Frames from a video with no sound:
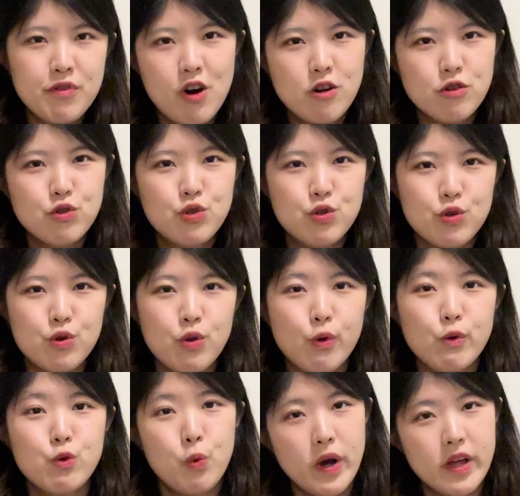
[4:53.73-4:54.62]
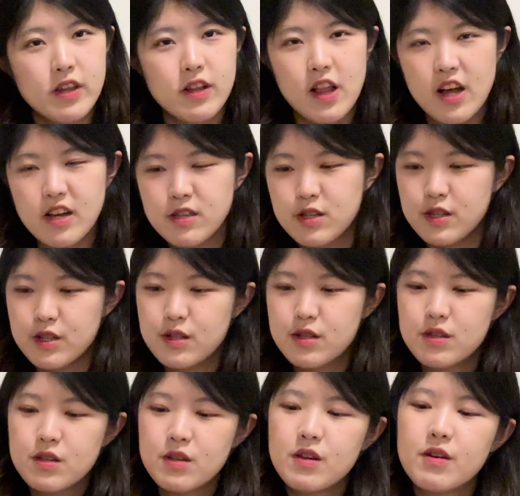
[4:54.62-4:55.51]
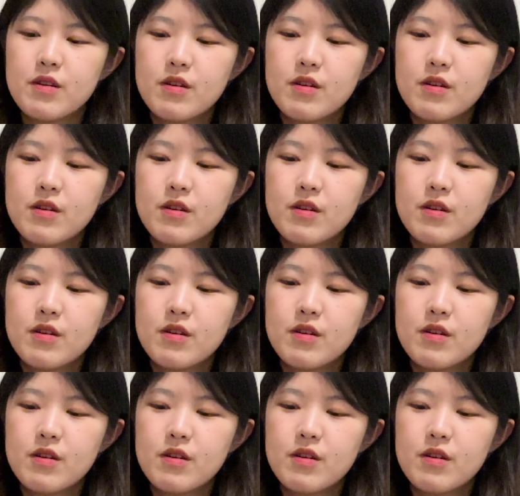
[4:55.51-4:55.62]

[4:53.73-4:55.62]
on to those wine glasses.